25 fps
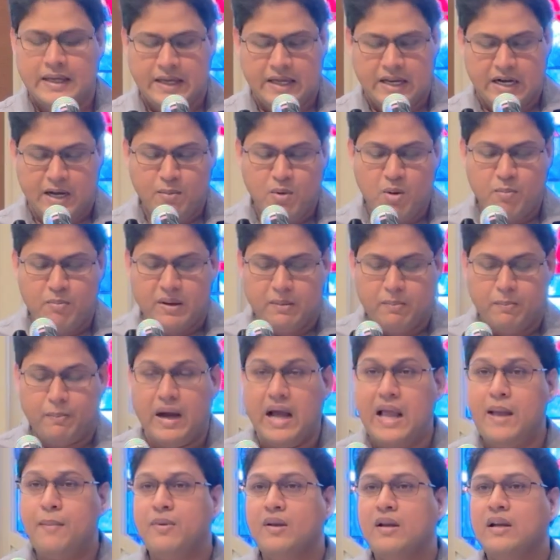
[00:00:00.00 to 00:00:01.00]
Remember,
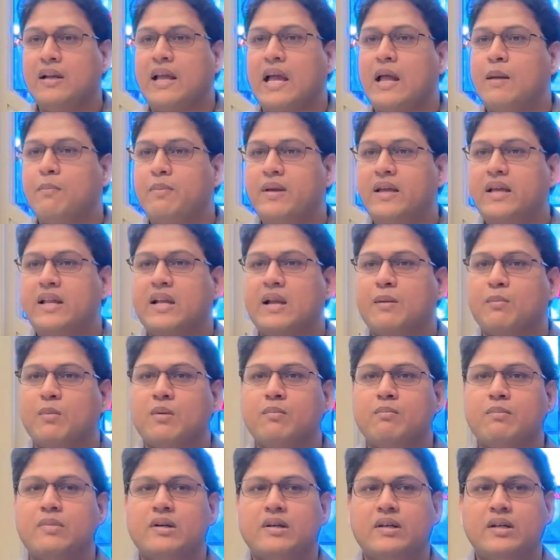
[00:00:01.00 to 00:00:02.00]
Bible can be
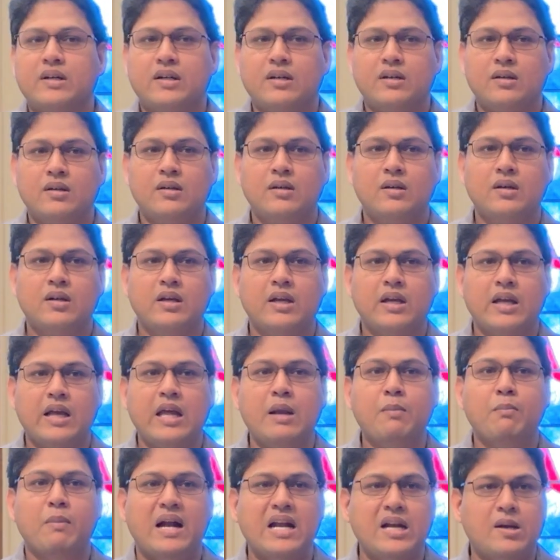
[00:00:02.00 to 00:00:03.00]
remembered
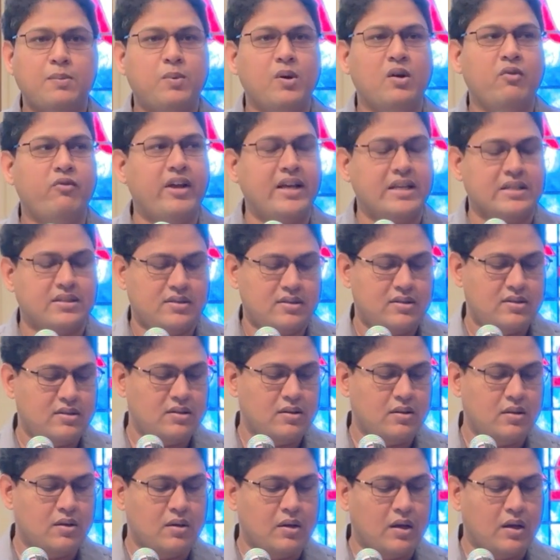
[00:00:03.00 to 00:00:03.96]
in multiple ways.